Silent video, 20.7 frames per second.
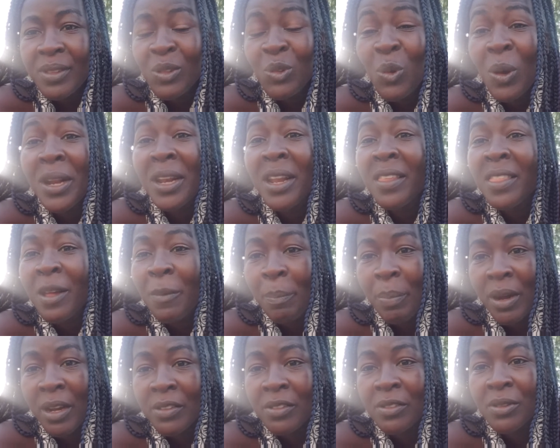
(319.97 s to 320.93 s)
to another
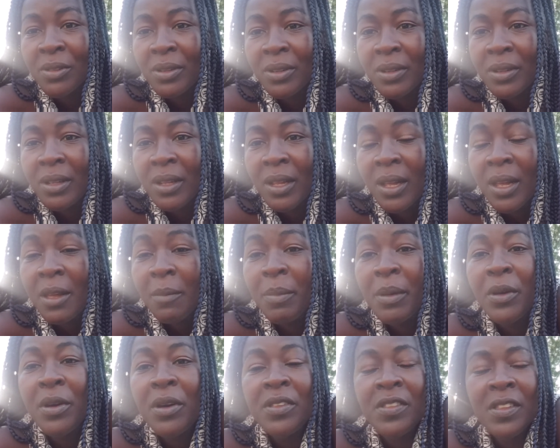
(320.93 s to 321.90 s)
person,
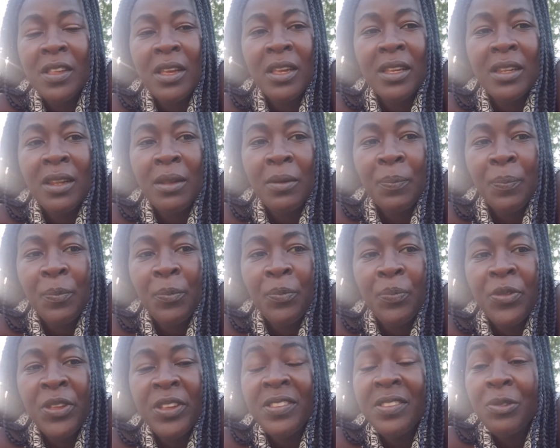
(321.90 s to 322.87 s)
because
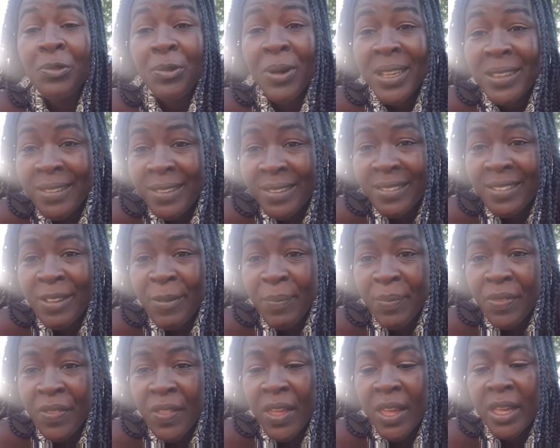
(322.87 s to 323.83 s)
this
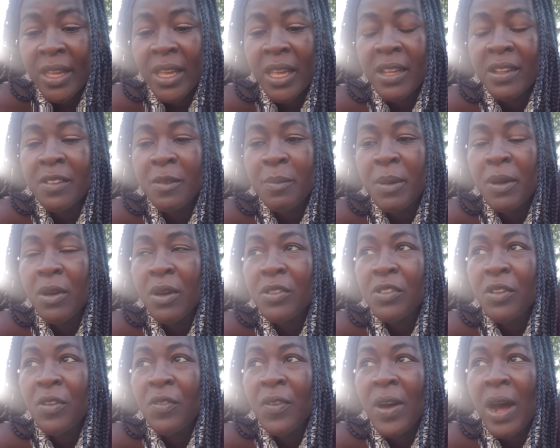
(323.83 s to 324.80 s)
racism thing, it's
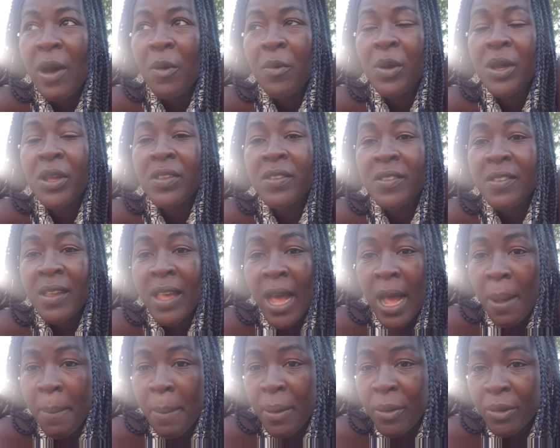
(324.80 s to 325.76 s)
because of how we say
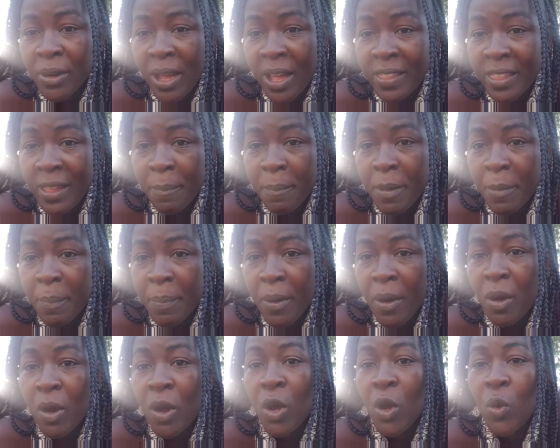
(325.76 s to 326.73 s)
about other
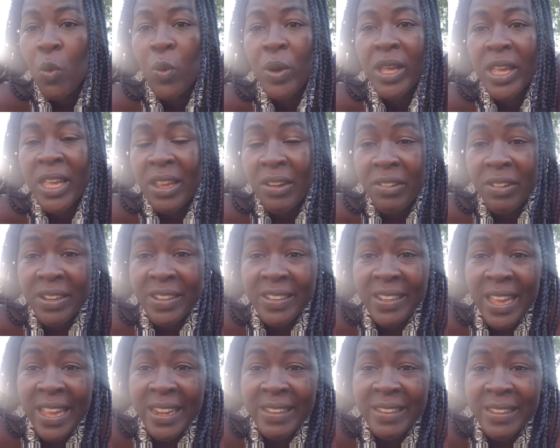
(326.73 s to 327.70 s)
people. We
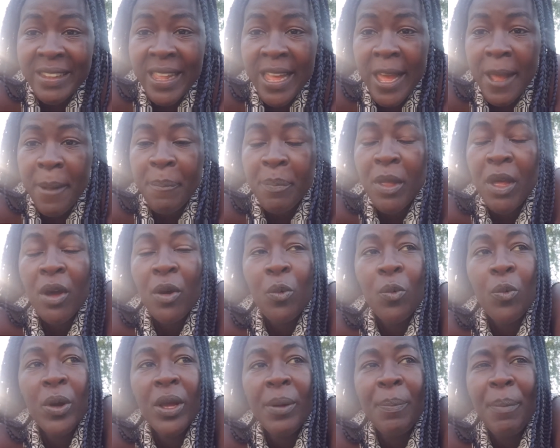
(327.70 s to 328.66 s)
irritate them,
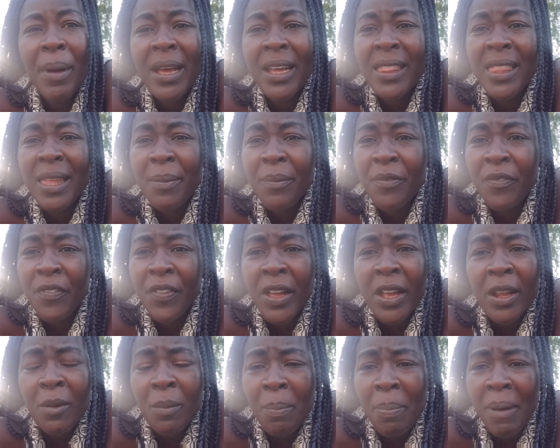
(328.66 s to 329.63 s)
we make them
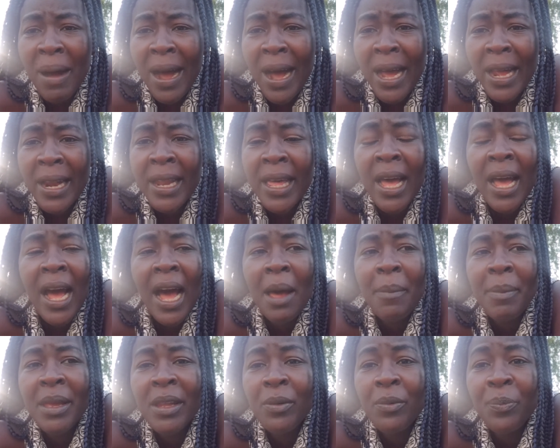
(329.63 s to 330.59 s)
feel bad. I
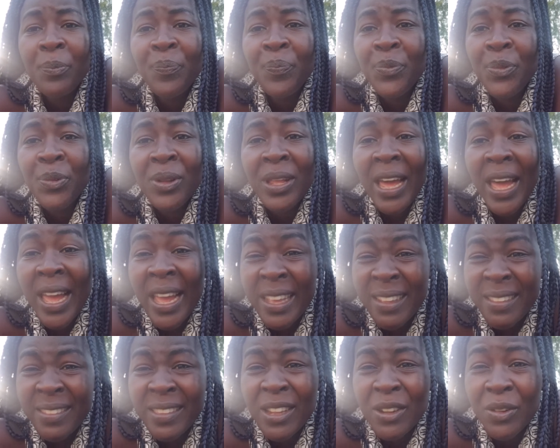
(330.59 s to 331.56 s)
mean, to the
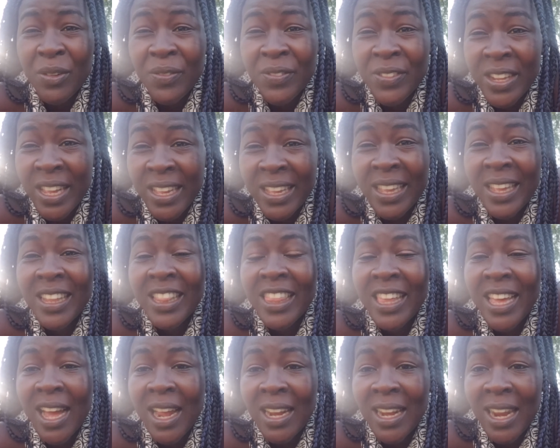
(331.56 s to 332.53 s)
extent of taking
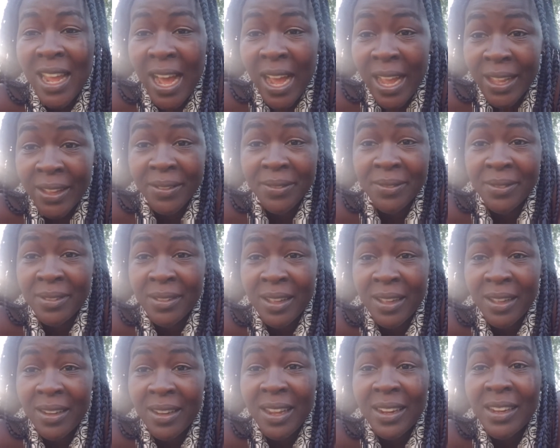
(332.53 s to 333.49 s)
their lives,
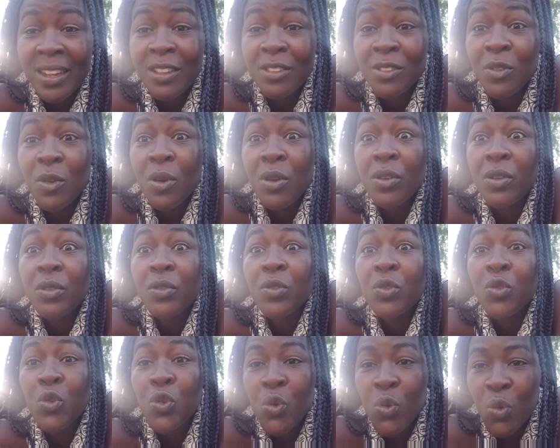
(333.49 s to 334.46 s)
that has gone
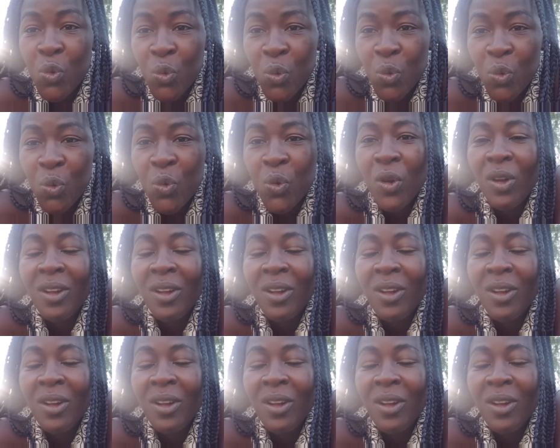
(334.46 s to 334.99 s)
too